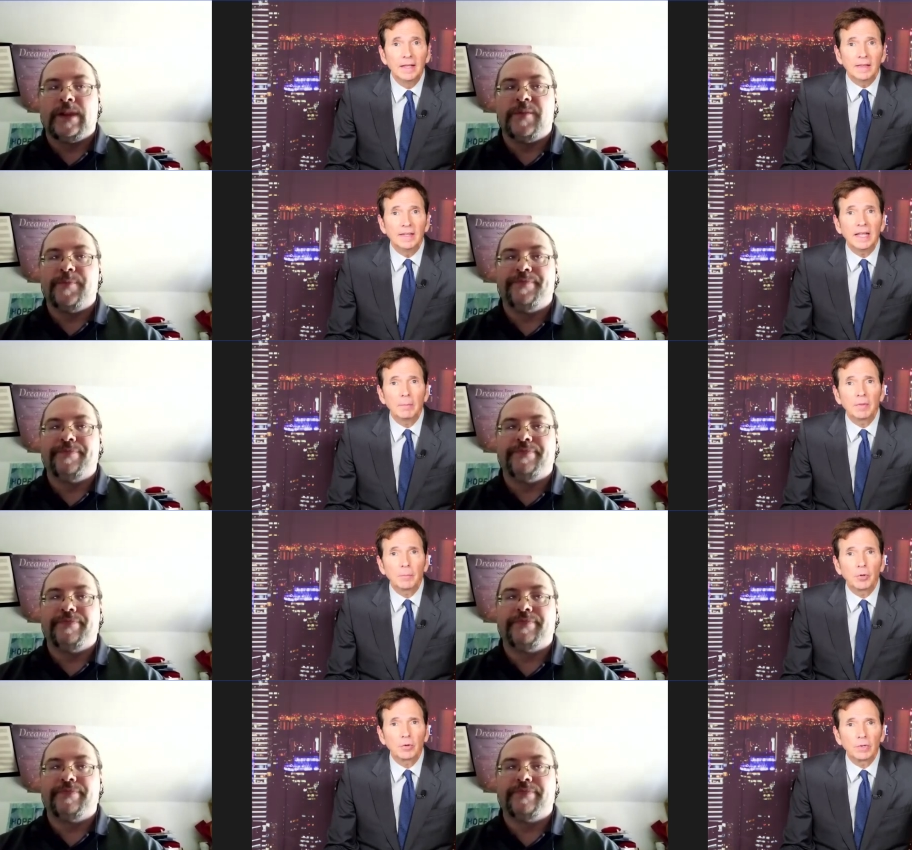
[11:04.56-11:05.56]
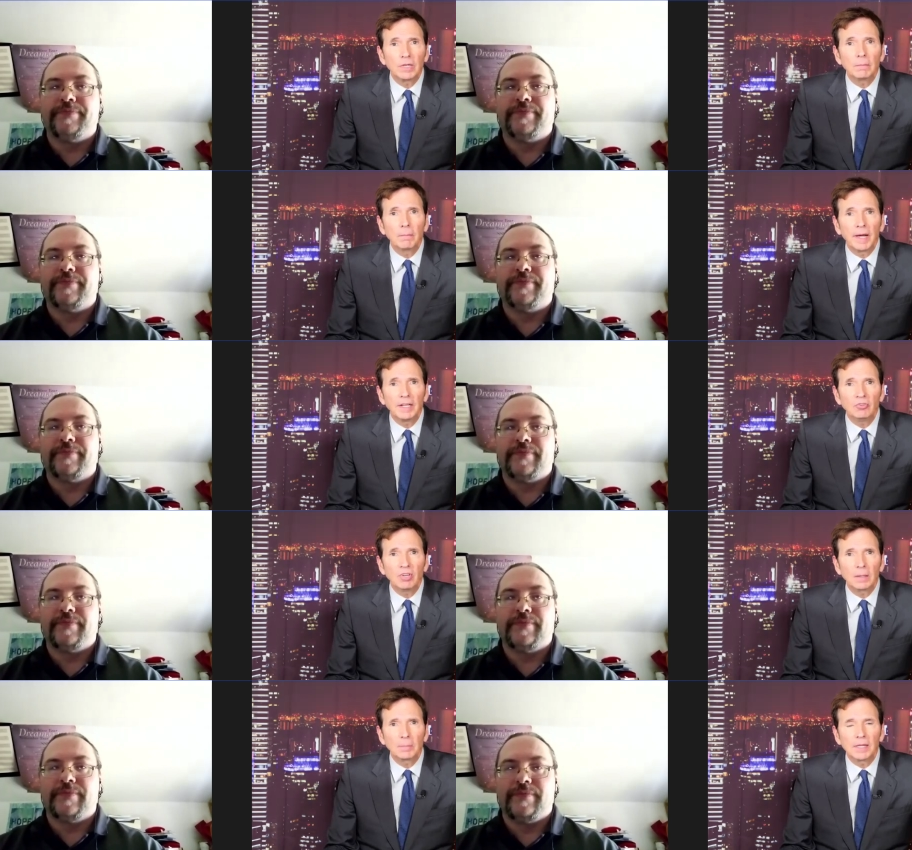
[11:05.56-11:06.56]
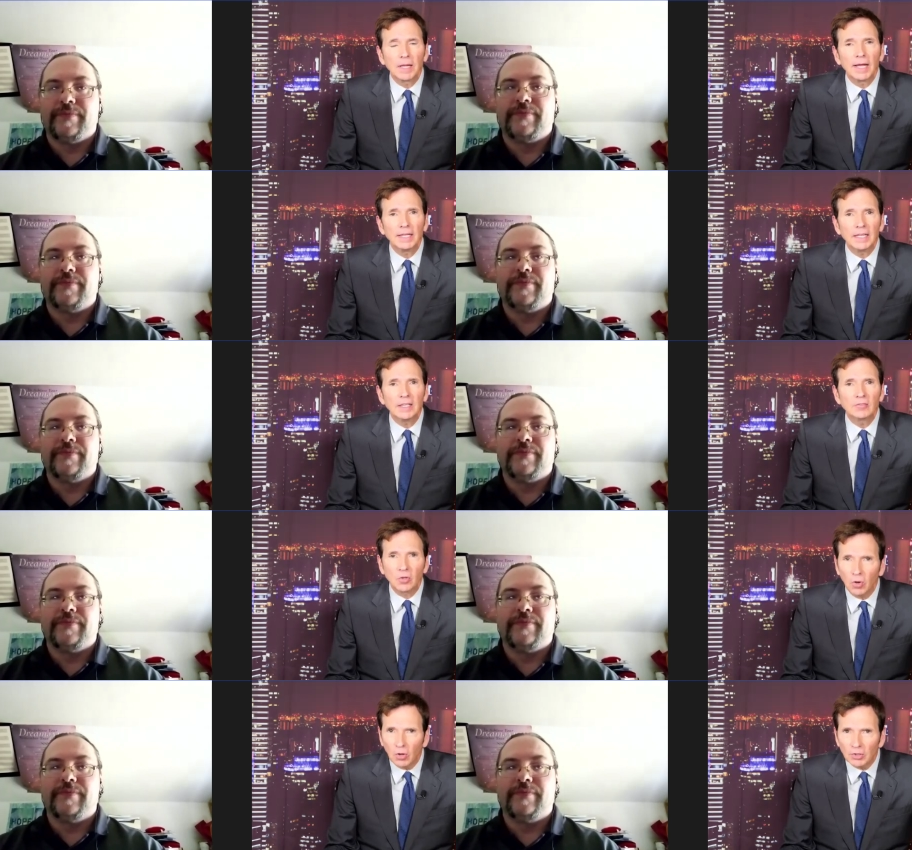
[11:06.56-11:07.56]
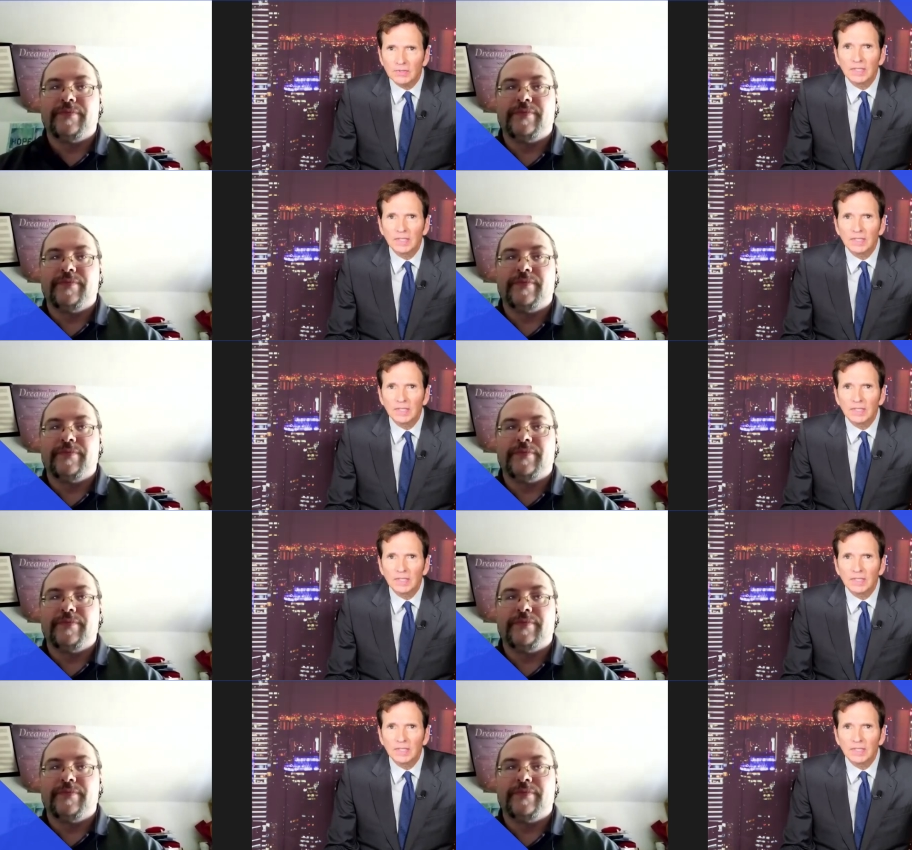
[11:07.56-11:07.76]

Speaker 1: The name of the book written by Jacob Klein is called